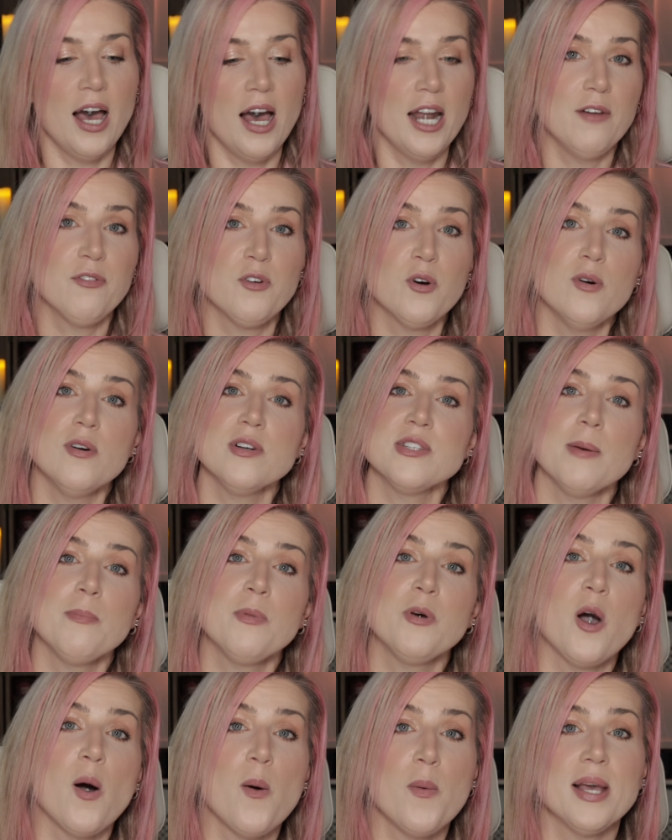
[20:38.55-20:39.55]
And of course
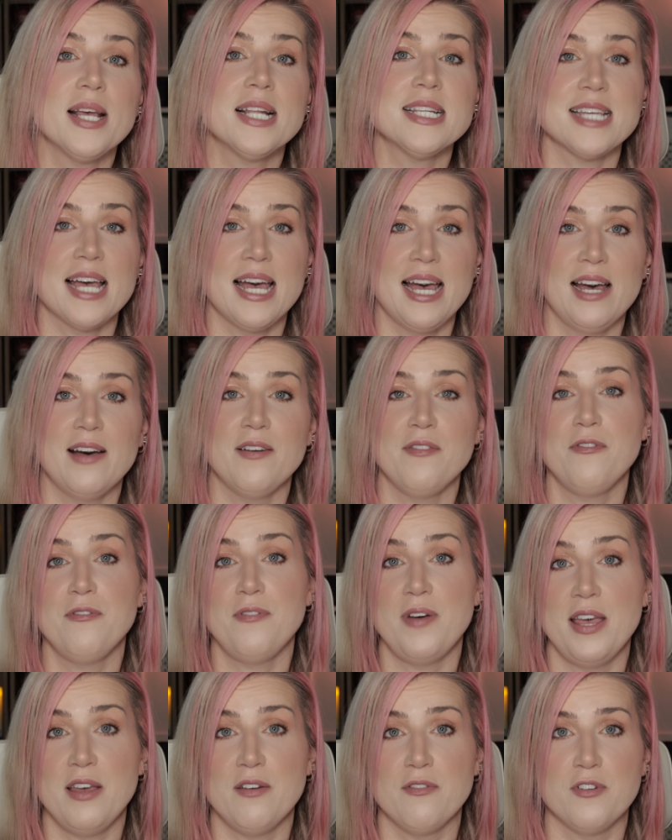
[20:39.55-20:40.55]
I'm going to have
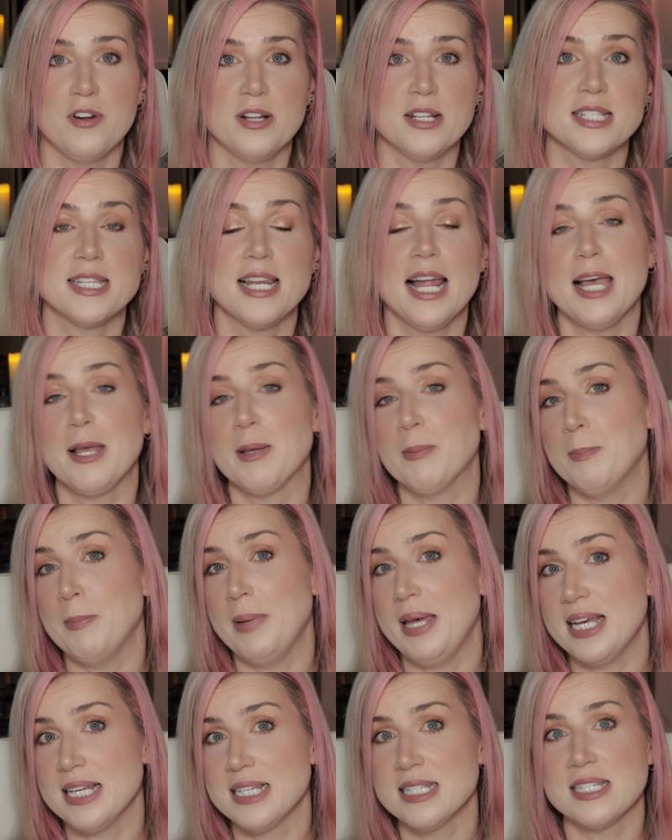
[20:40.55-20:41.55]
favorites like
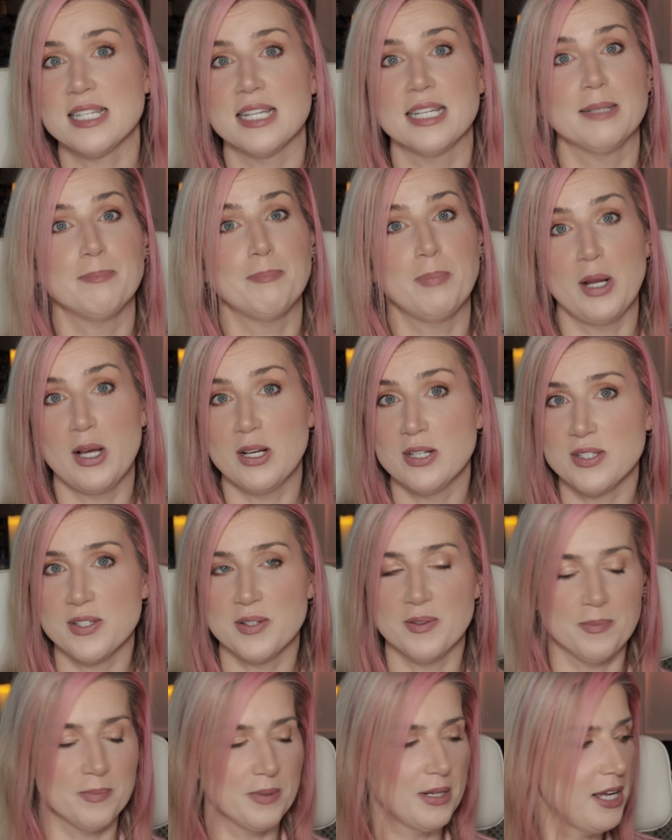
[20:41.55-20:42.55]
Mist and
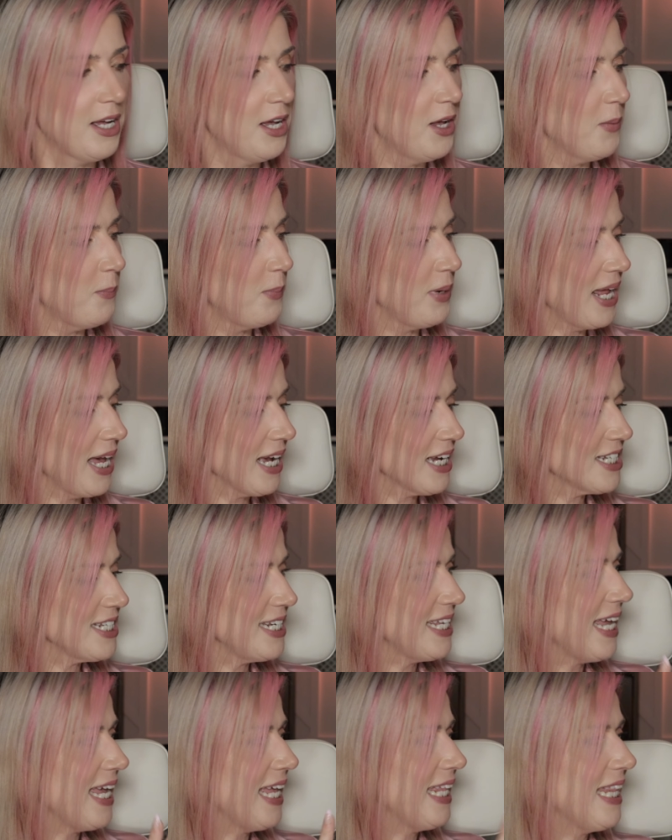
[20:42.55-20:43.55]
Blossom, but
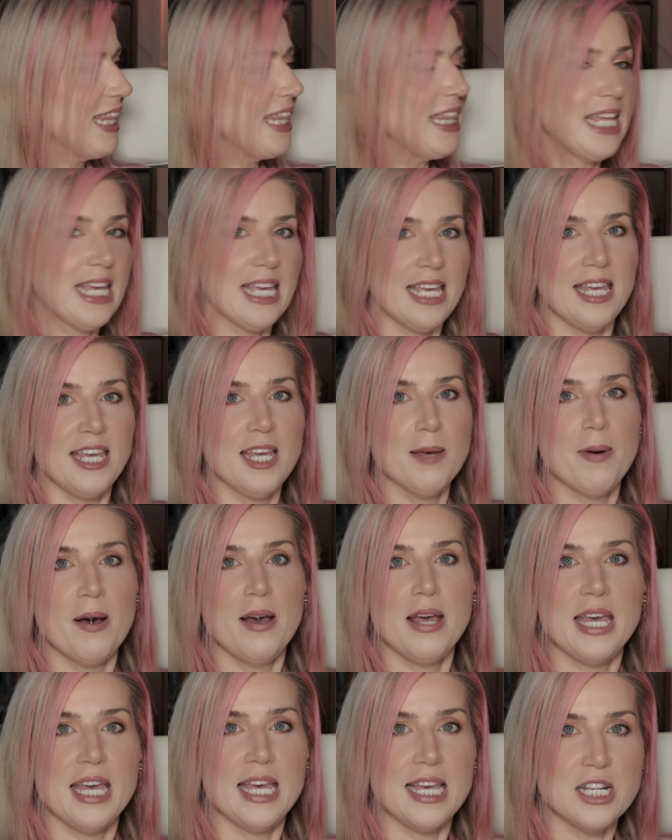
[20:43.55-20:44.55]
actually in thinking
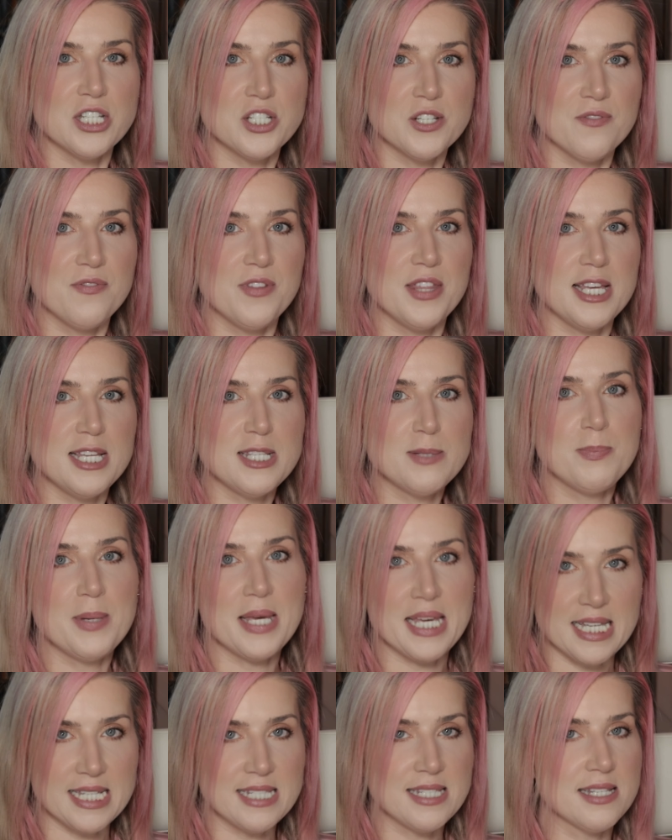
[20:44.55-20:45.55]
about each of these
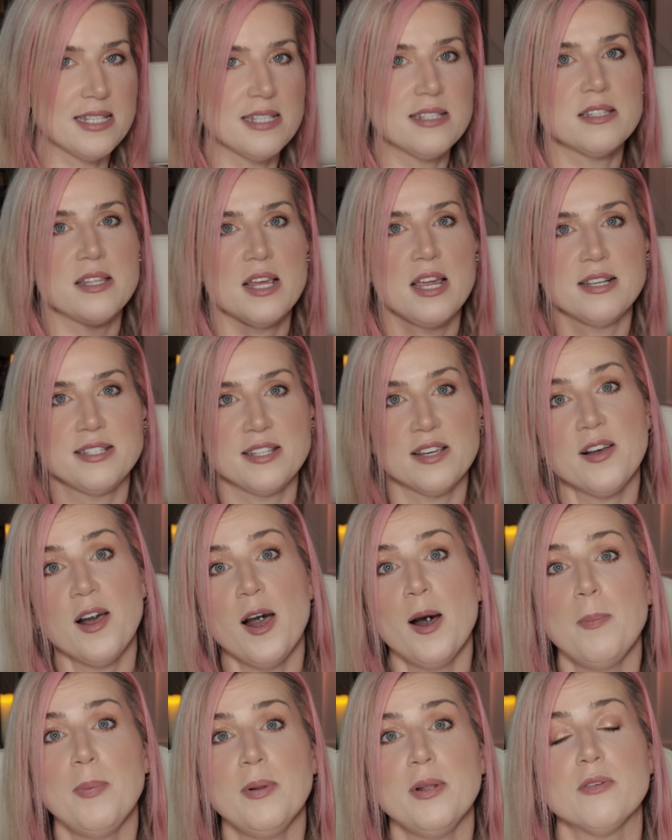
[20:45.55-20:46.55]
pieces, there's a
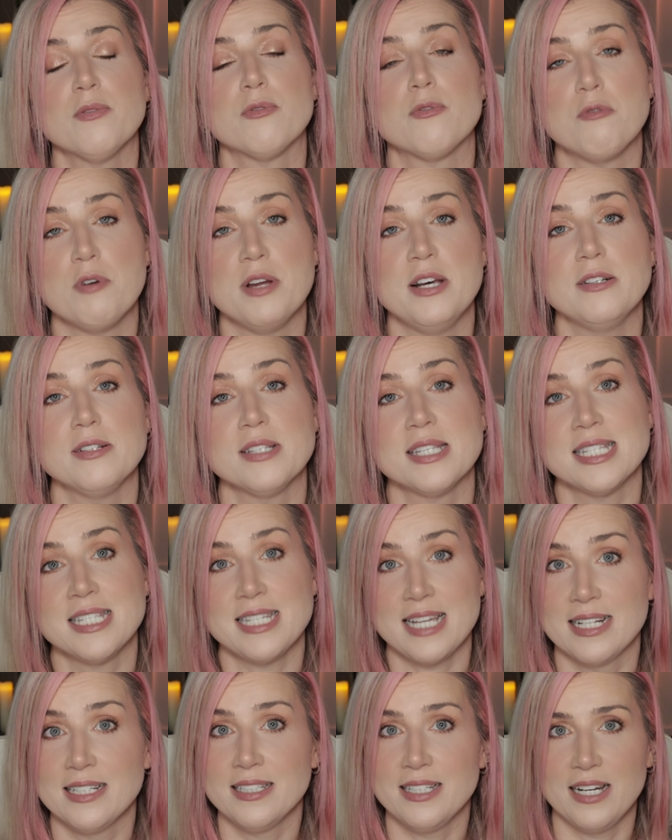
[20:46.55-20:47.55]
couple of real
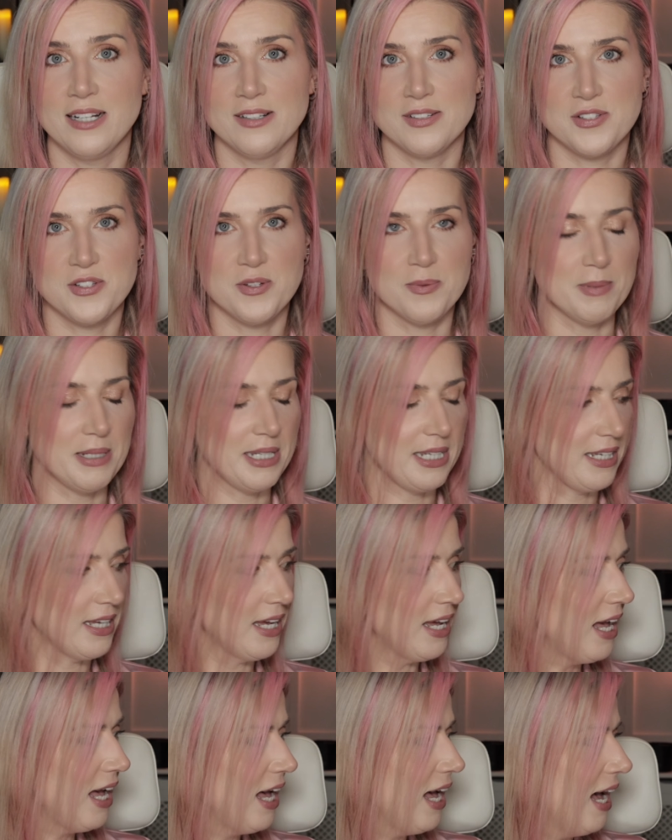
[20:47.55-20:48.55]
standouts to me.